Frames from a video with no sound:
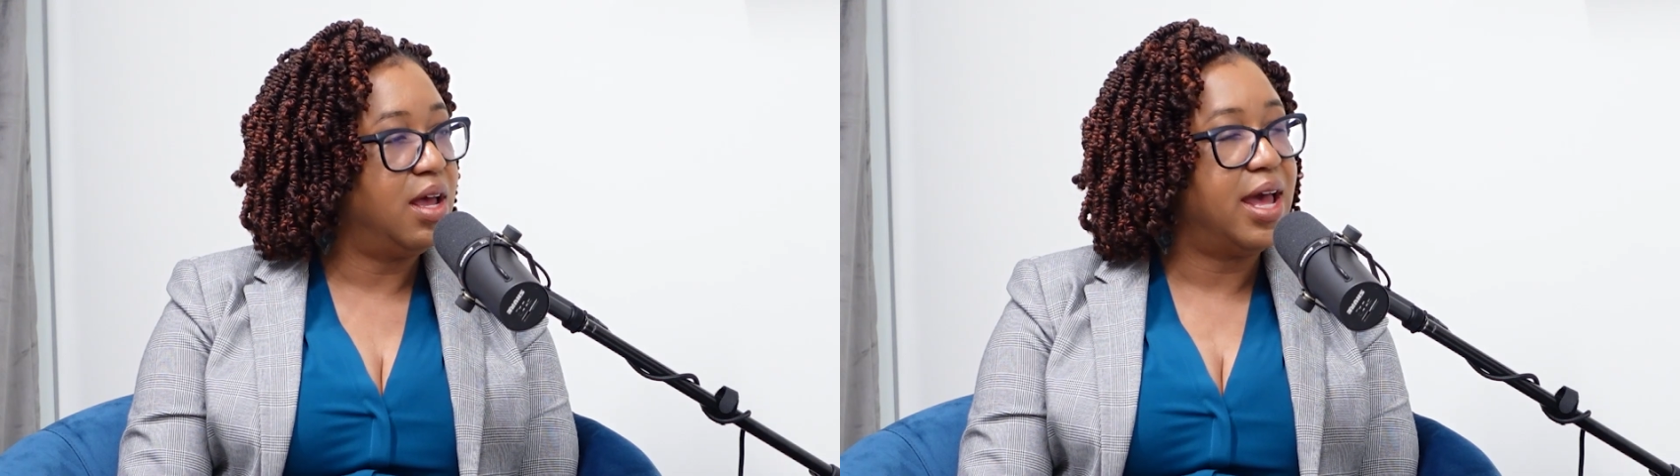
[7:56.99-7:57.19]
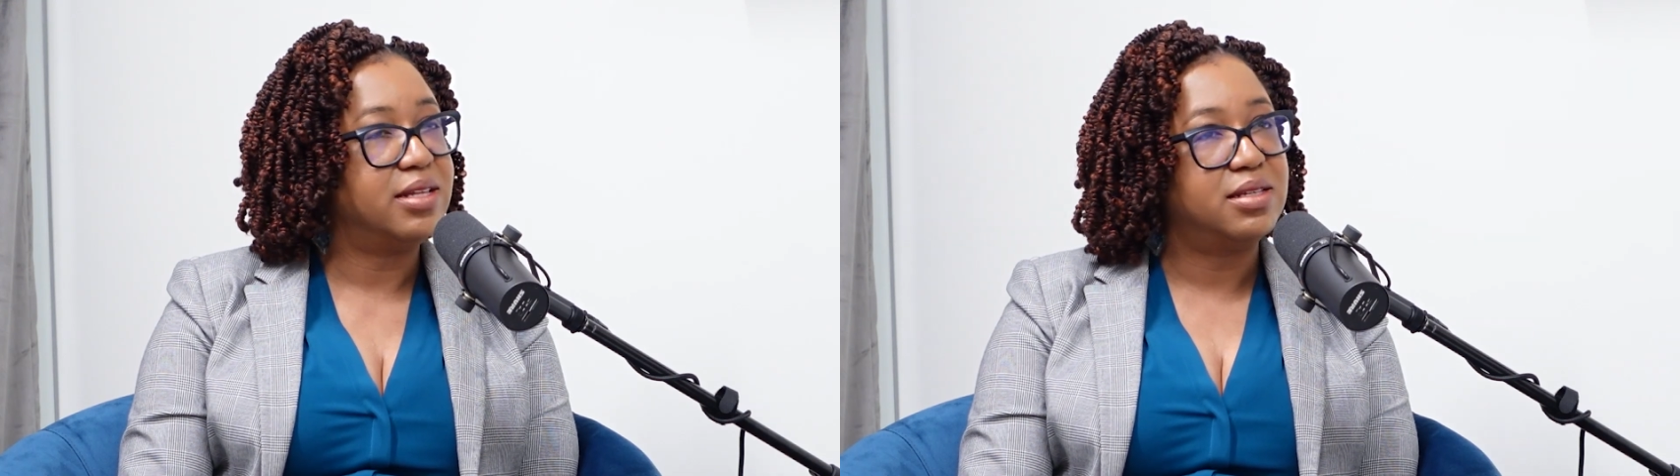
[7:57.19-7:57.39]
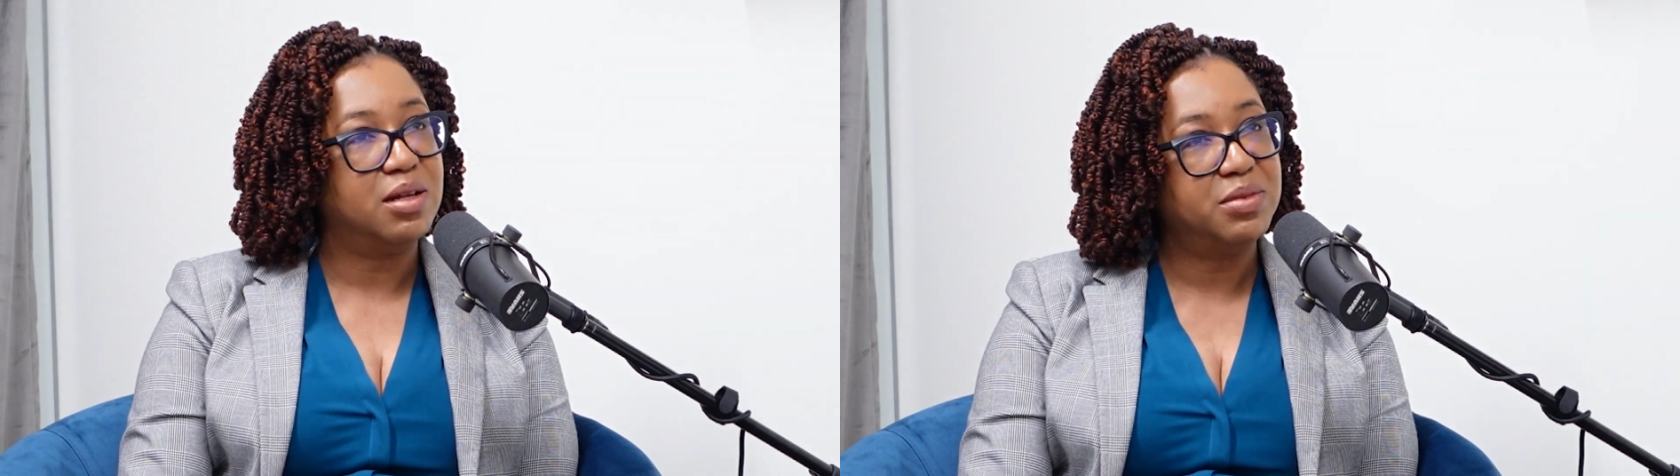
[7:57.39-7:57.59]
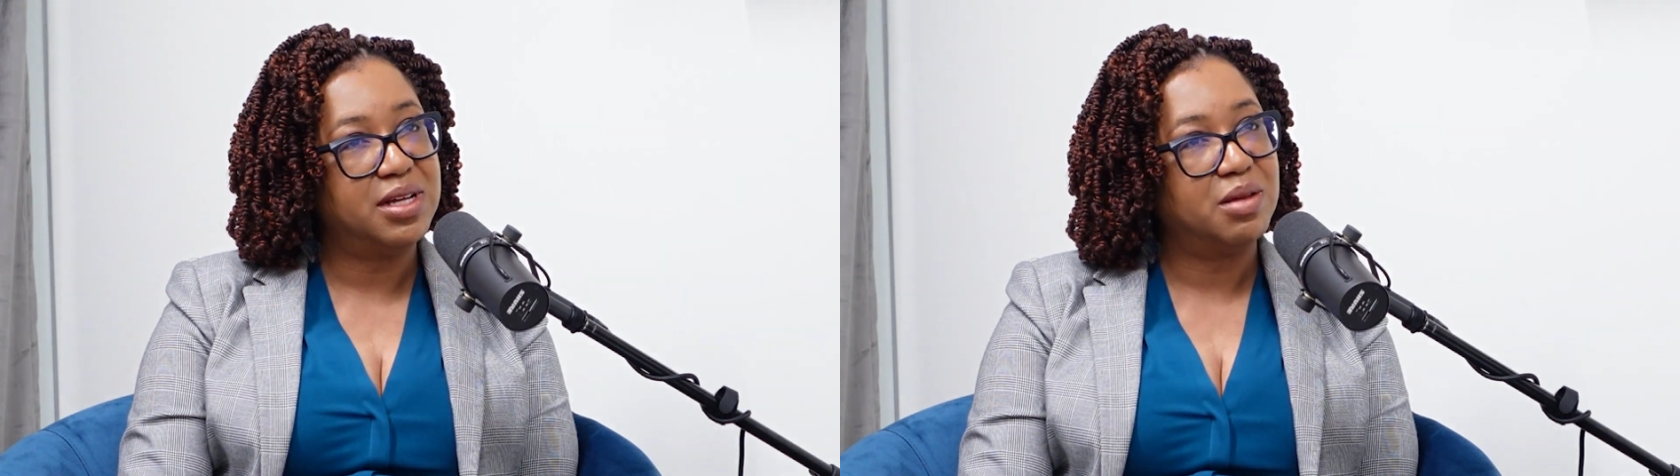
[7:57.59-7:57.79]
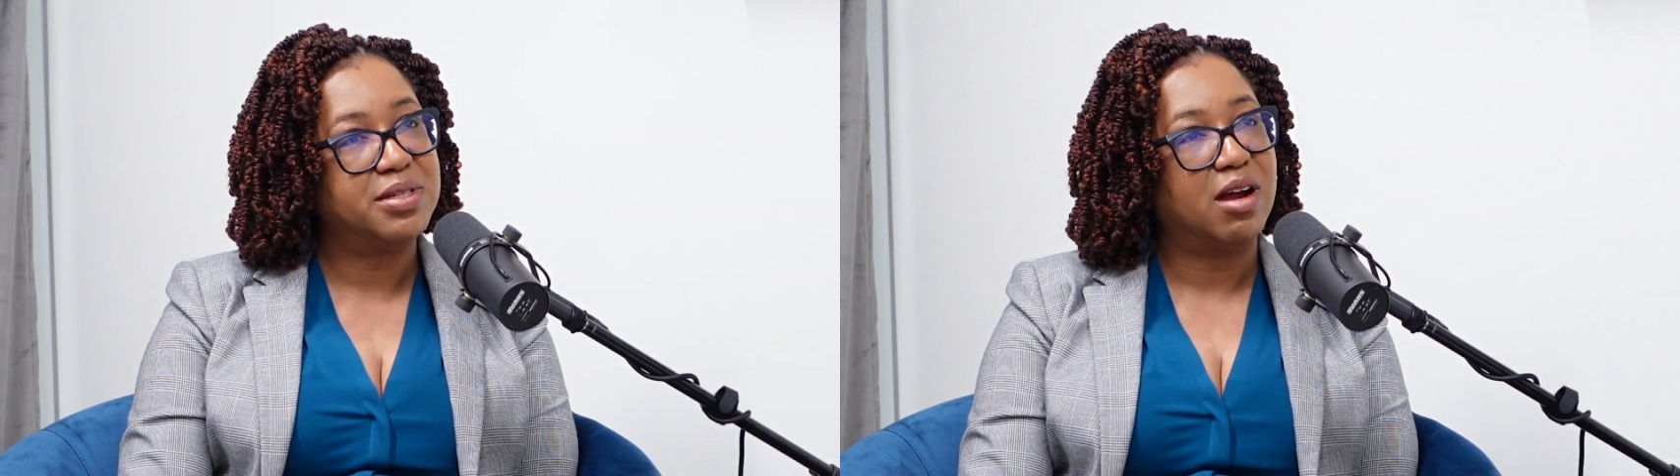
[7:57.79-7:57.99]
And
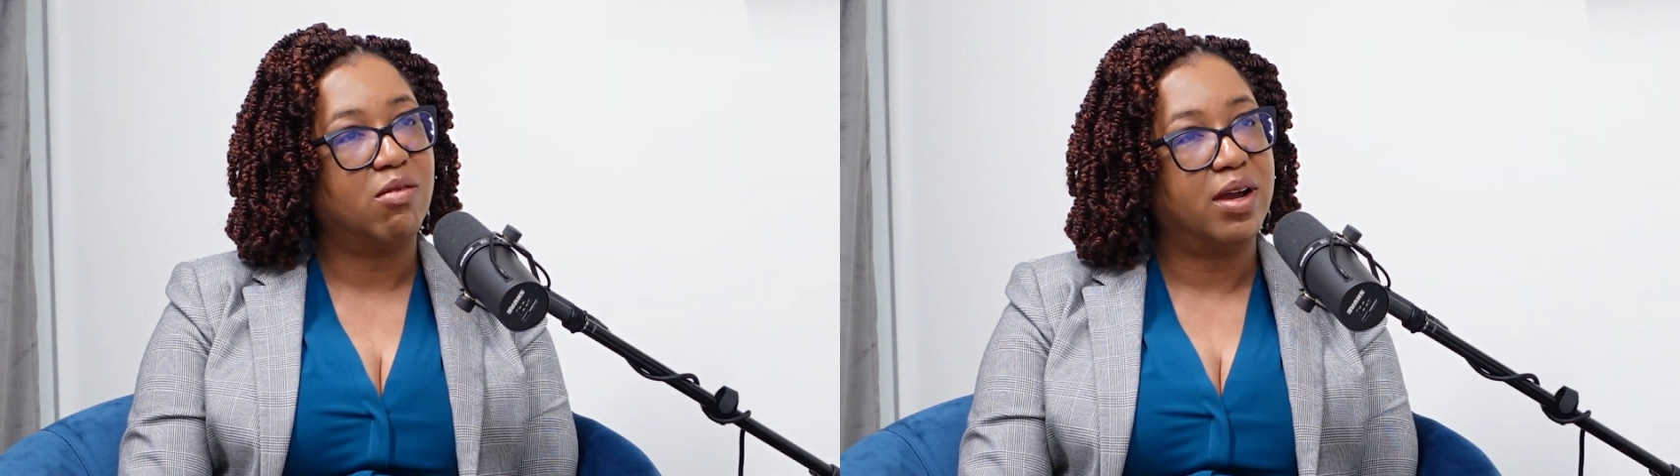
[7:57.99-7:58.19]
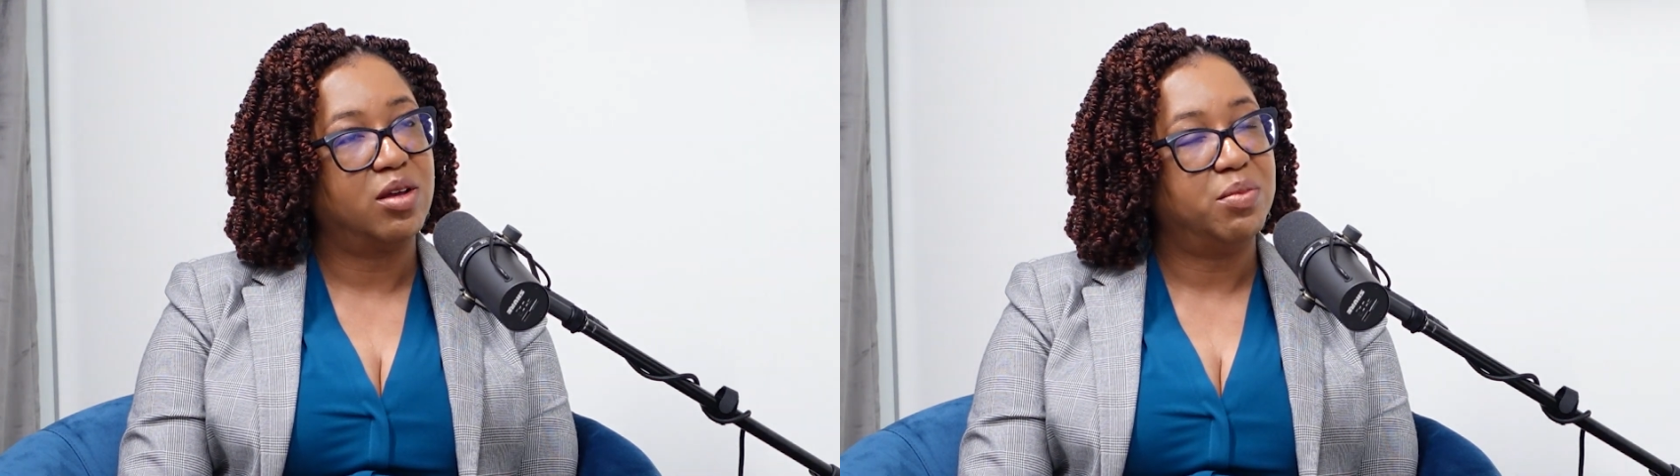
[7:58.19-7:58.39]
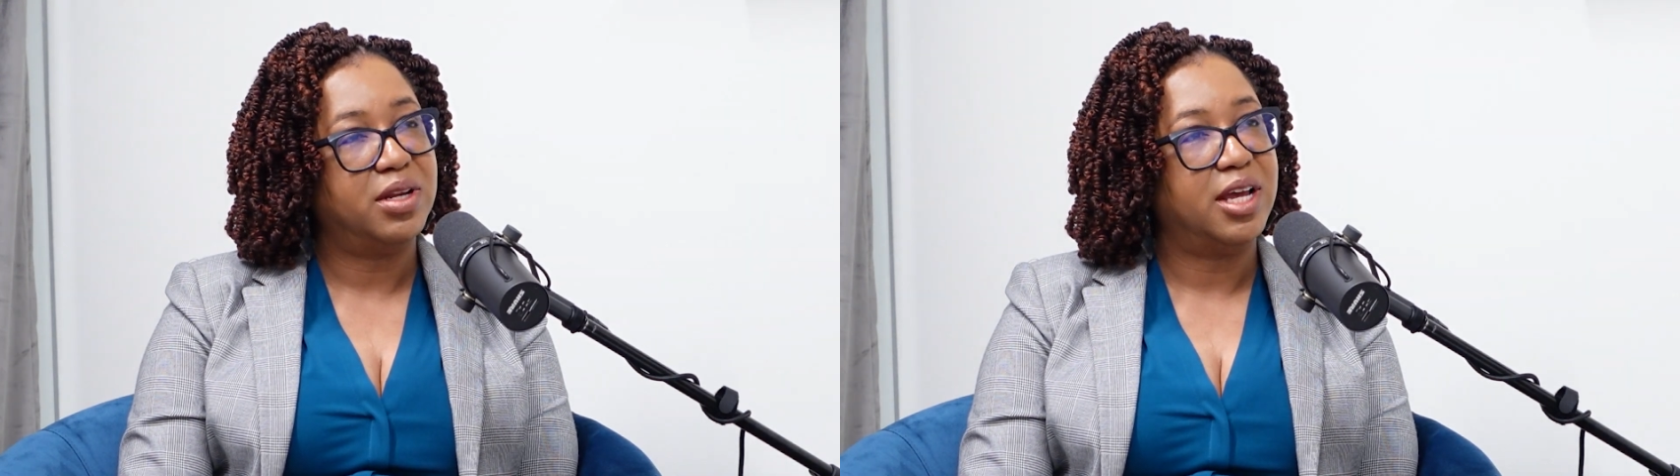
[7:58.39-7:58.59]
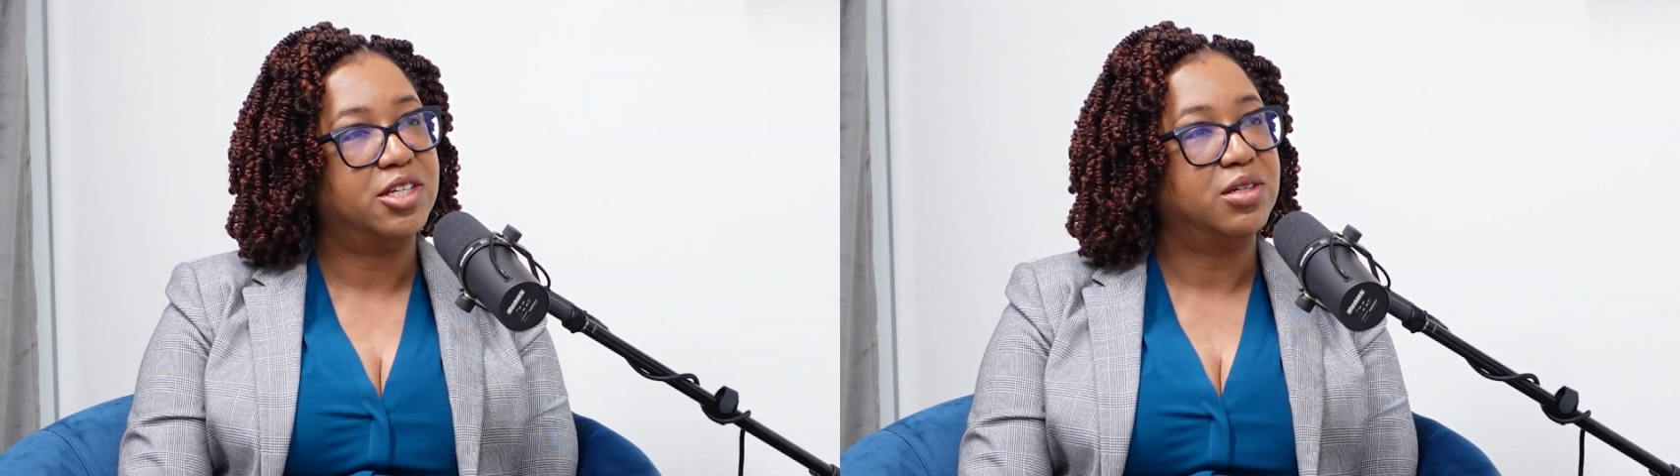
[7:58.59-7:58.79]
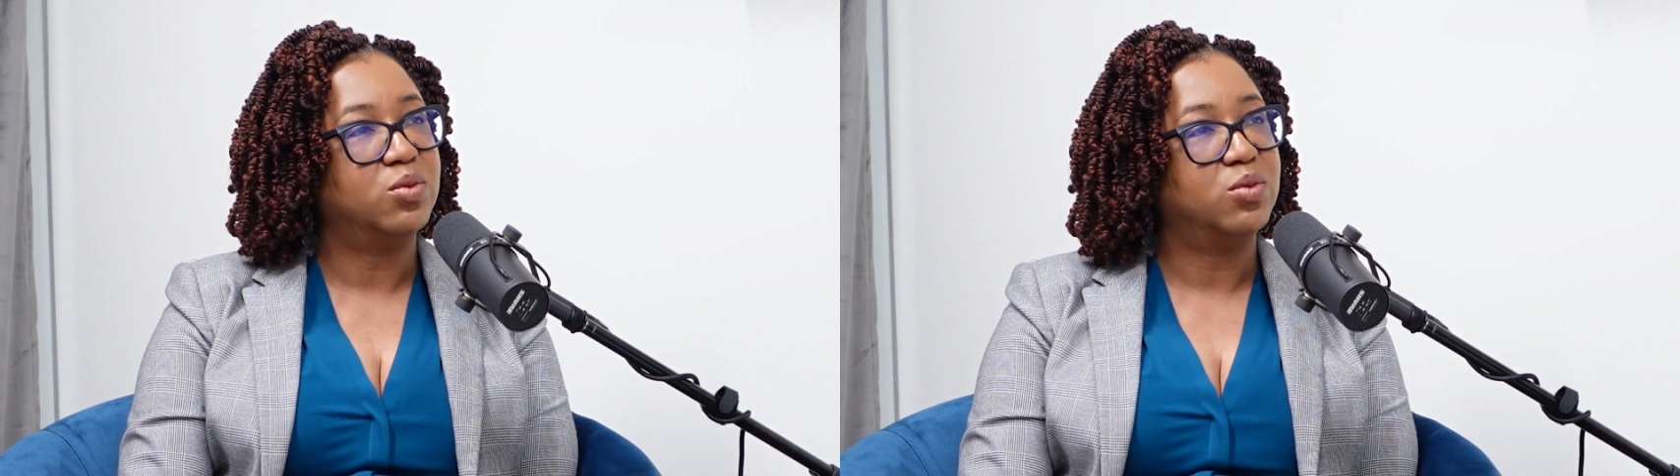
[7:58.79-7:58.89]
sometimes our recommendation